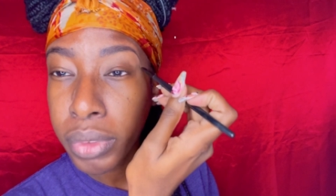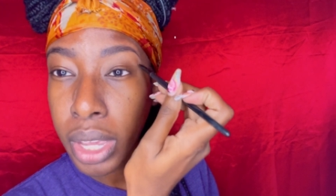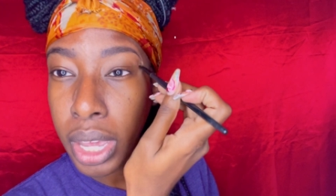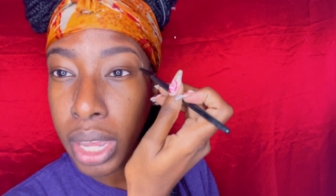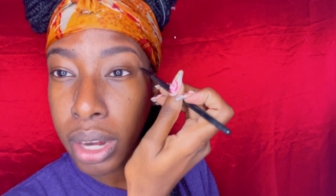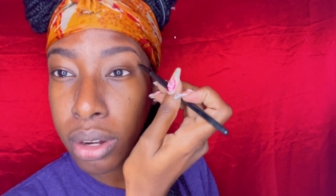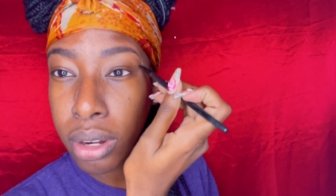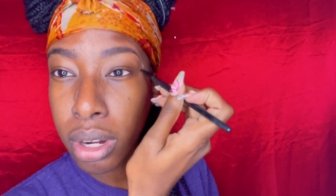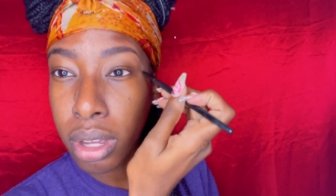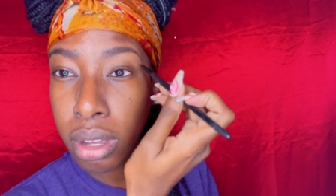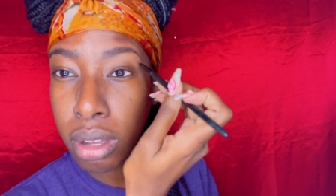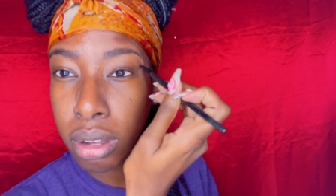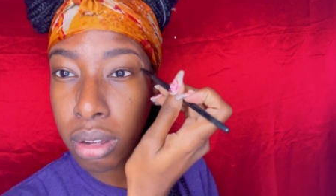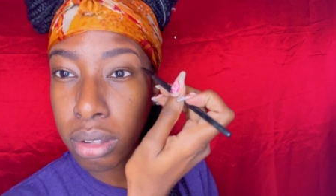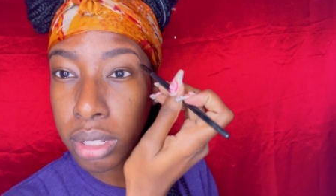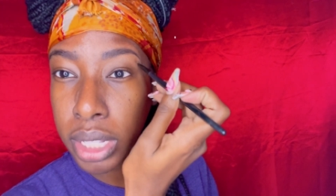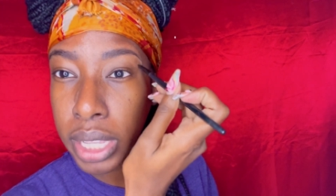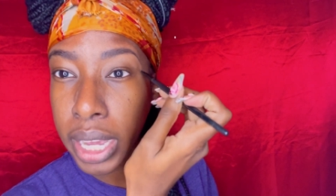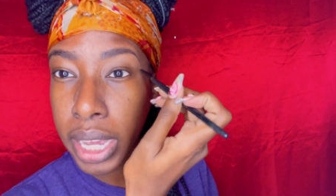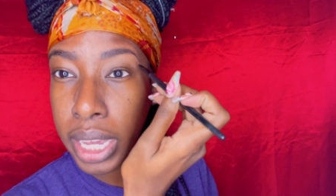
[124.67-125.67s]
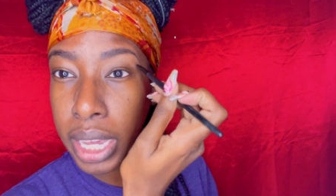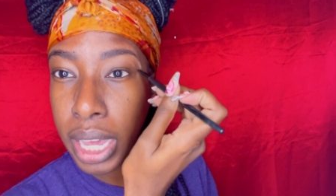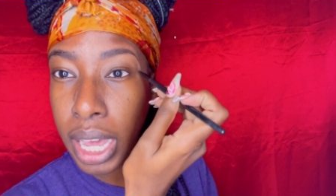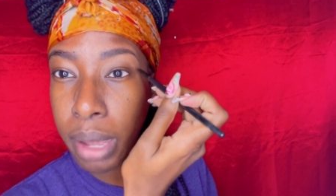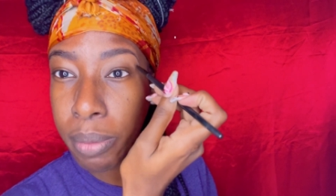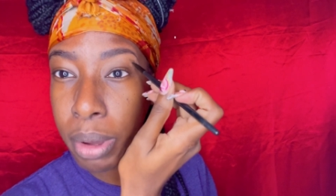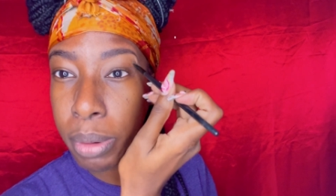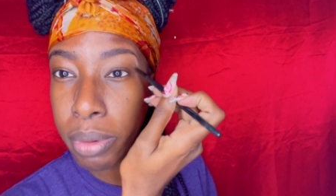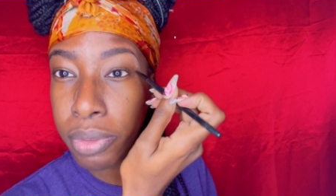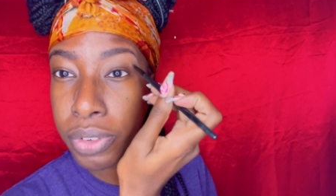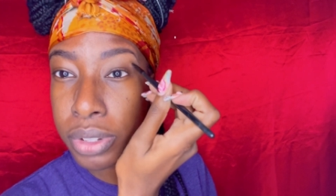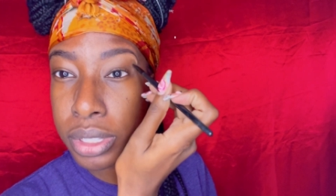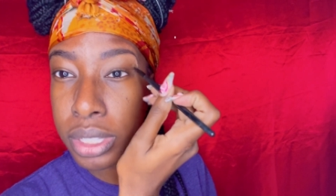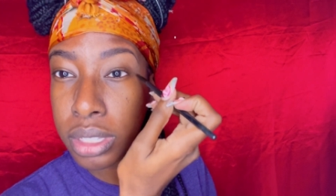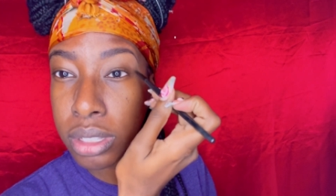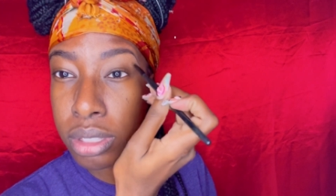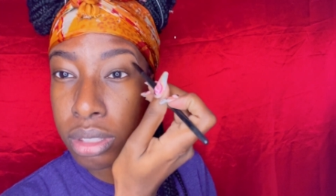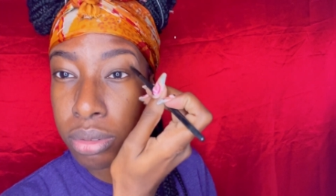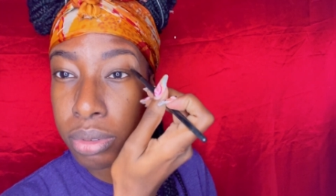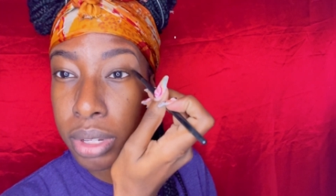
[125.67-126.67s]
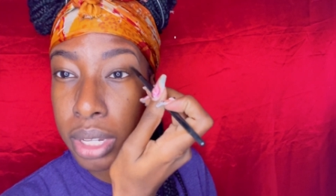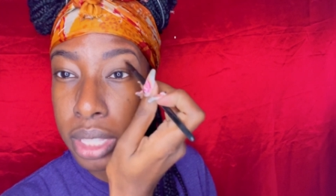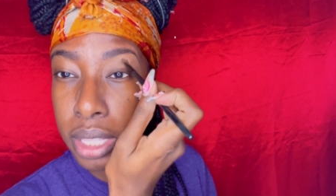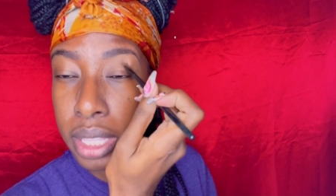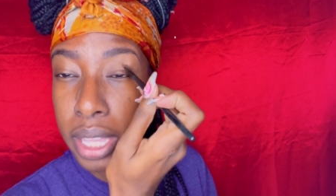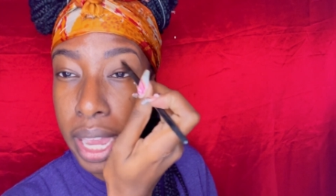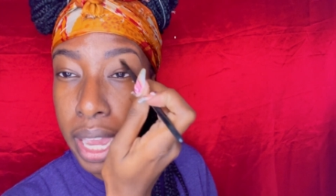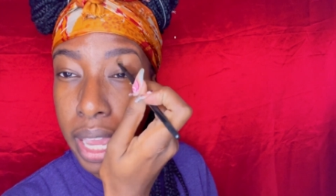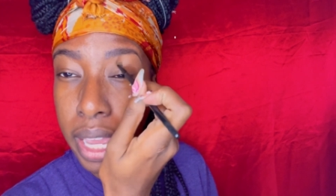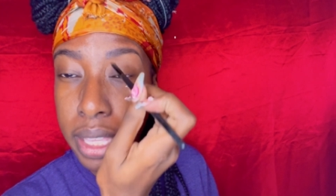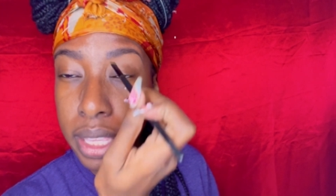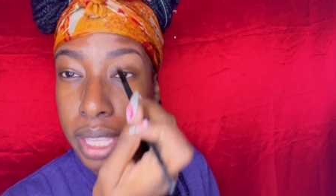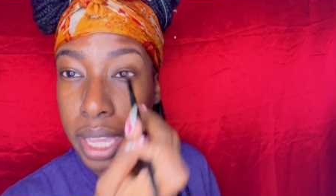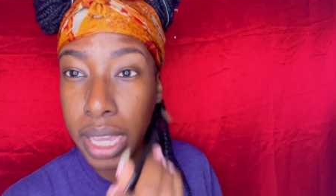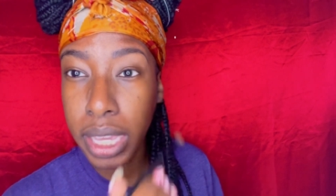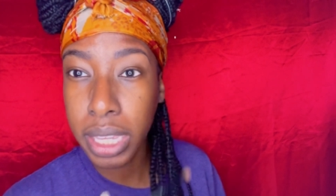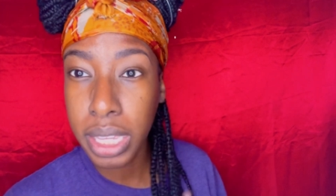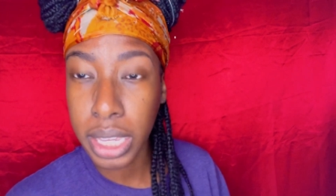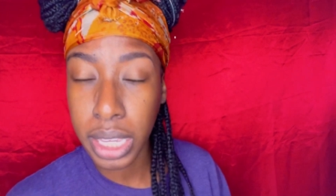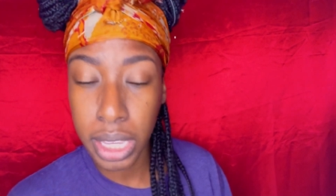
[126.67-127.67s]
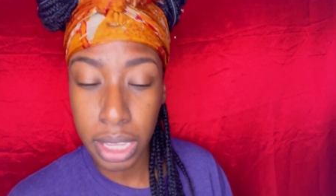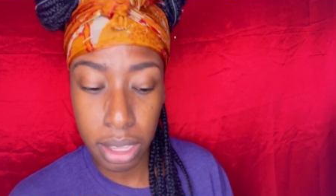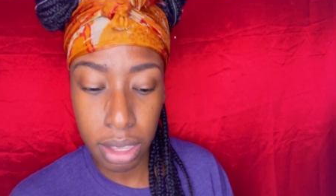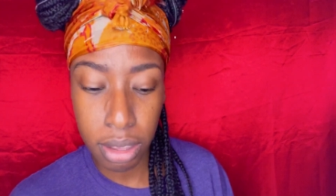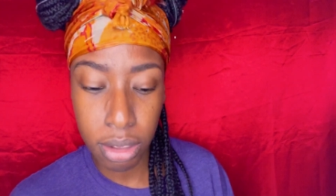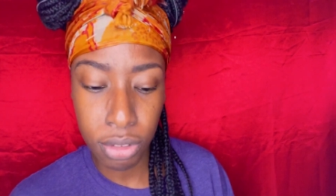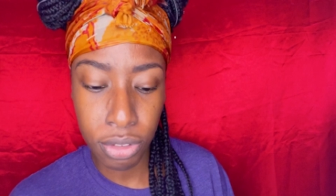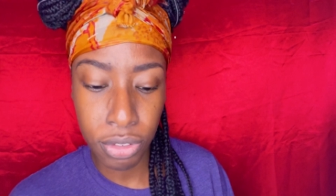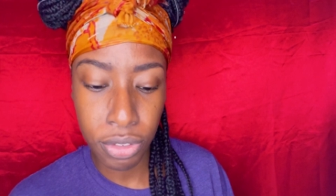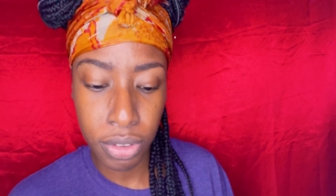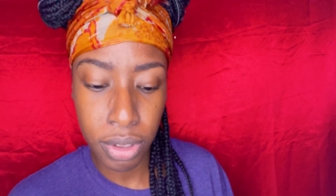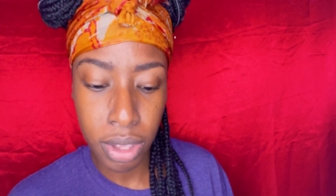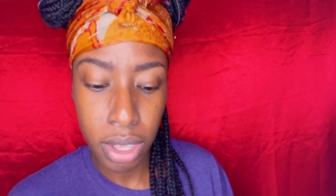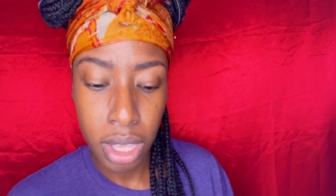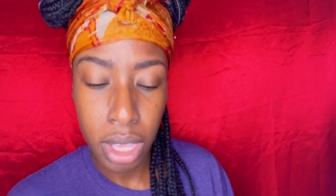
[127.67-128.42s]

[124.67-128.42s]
I don't know. Like, I'm hoping for season 3 that they give